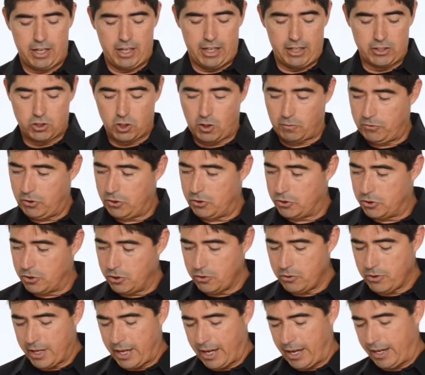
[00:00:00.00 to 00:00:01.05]
And so if you
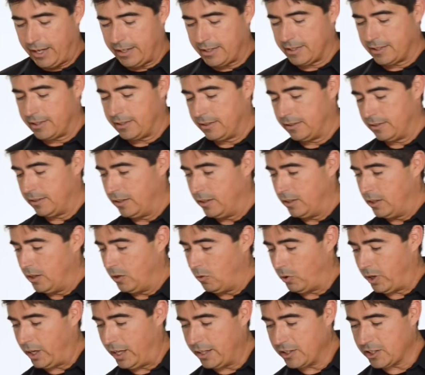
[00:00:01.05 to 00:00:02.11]
do that,
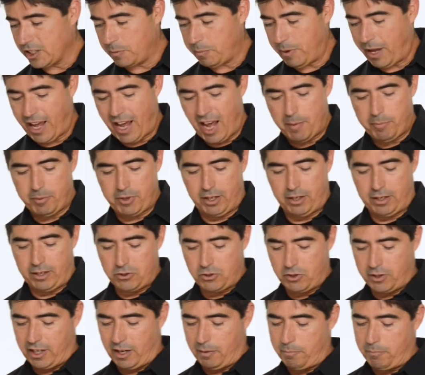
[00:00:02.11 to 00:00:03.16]
what ends up happening is
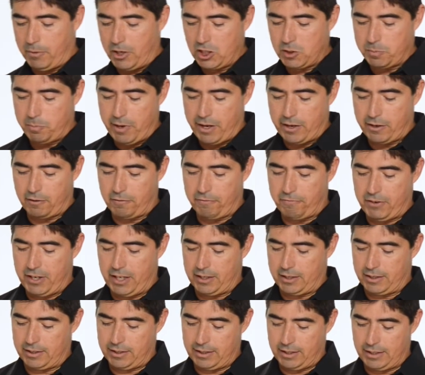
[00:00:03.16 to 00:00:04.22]
you get a much better
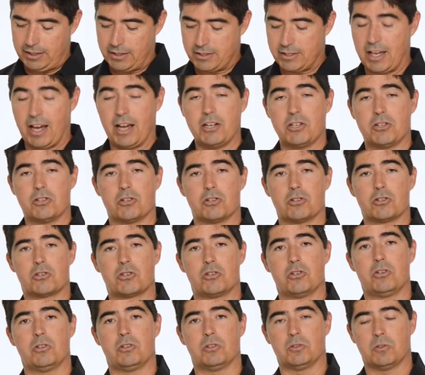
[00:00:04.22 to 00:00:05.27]
fit inside your
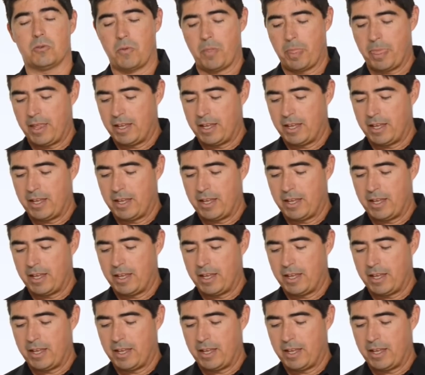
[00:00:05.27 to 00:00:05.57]
shoe,